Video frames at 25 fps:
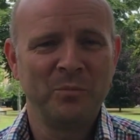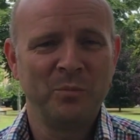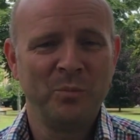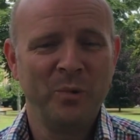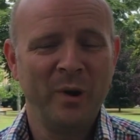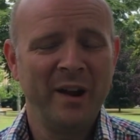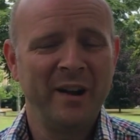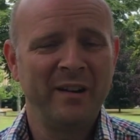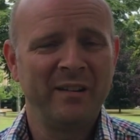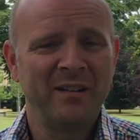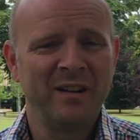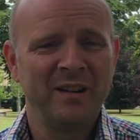
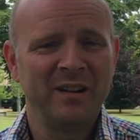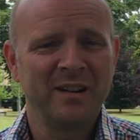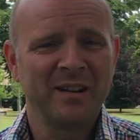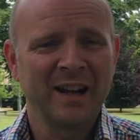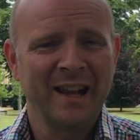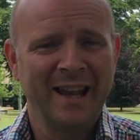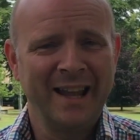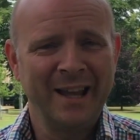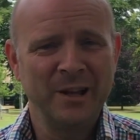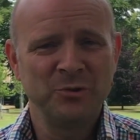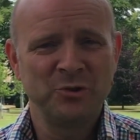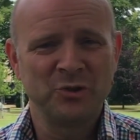Where our
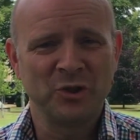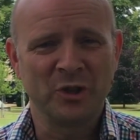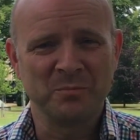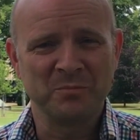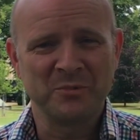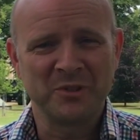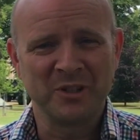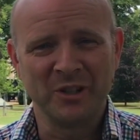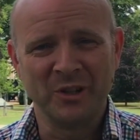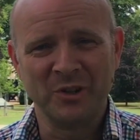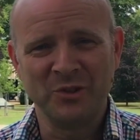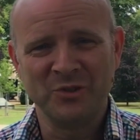cloud shop
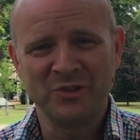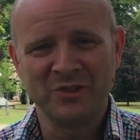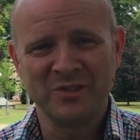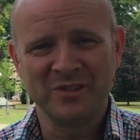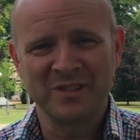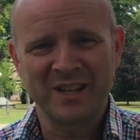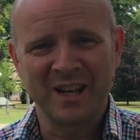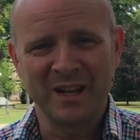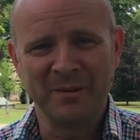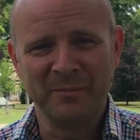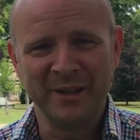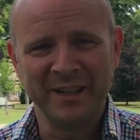
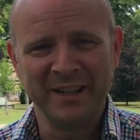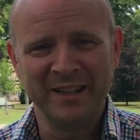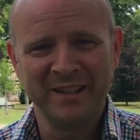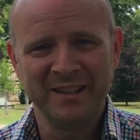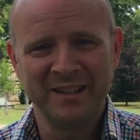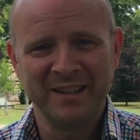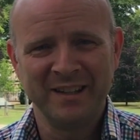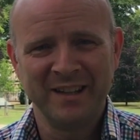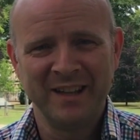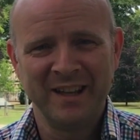solutions come in